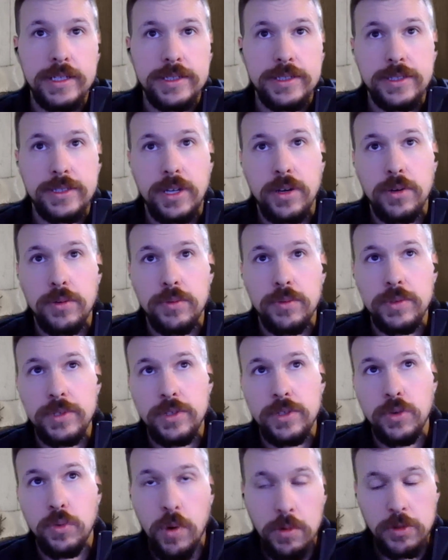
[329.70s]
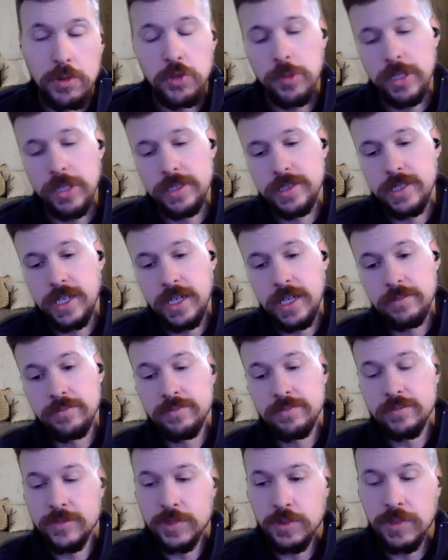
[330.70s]
So you won't spend
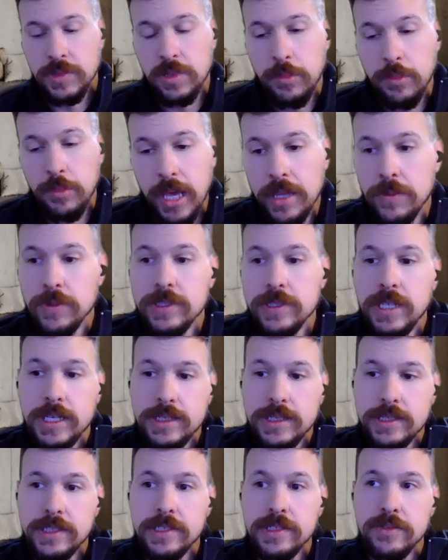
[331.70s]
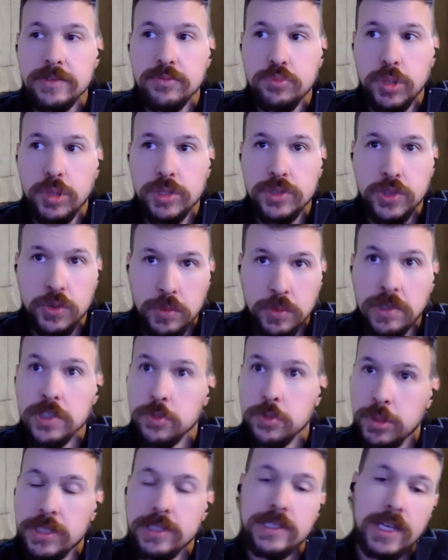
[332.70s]
time doing the manual testing, but you will
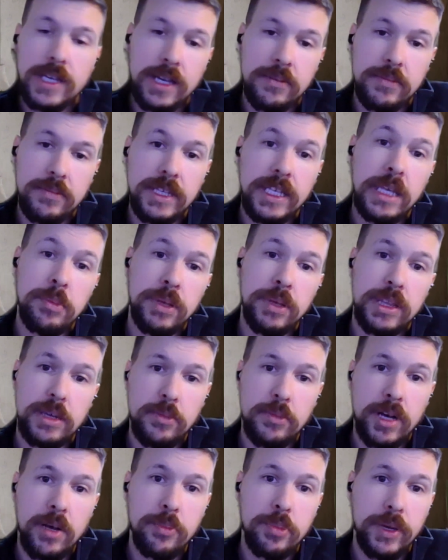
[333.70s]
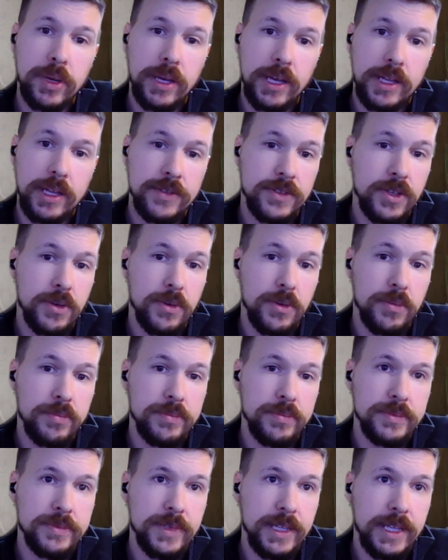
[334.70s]
spend time keeping them up. And so
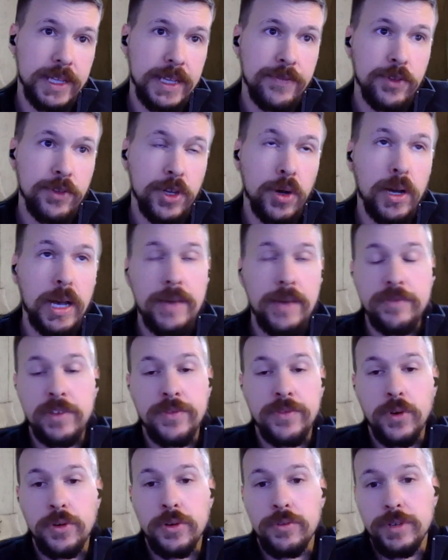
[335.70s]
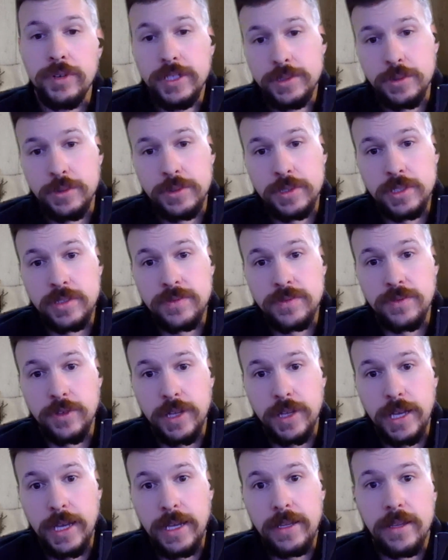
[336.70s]
if you don't have devoted resources for
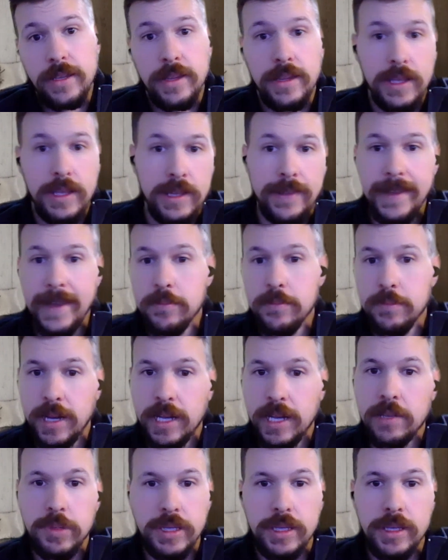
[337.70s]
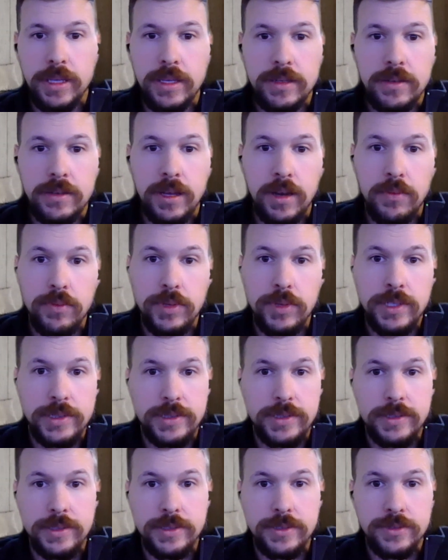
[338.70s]
that, then that might be a
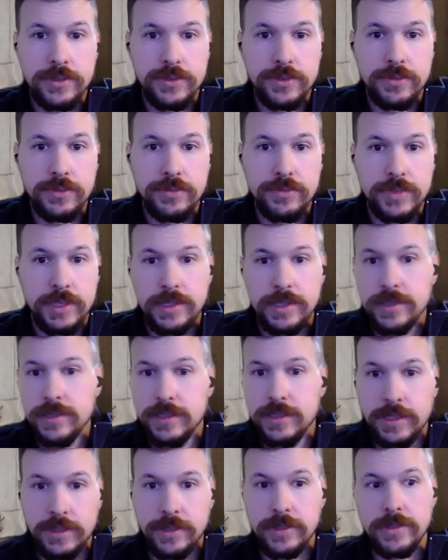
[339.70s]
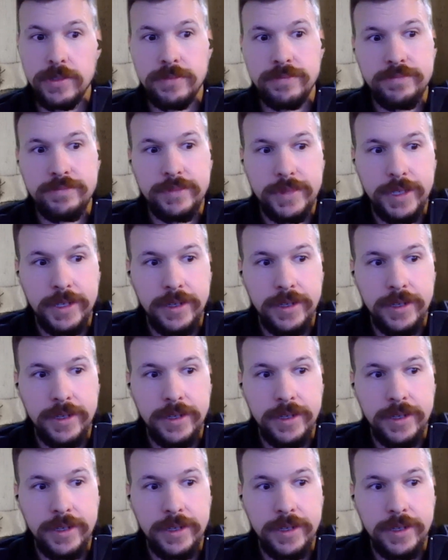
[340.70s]
reason to consider,